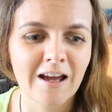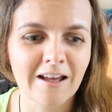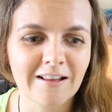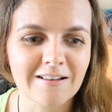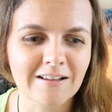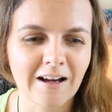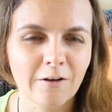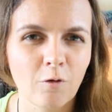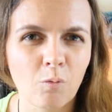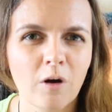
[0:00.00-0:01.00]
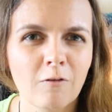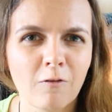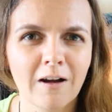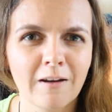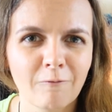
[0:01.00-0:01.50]
it's kind of a
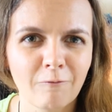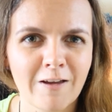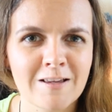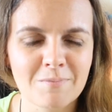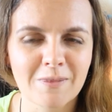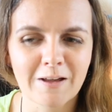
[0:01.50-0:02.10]
worthwhile investment,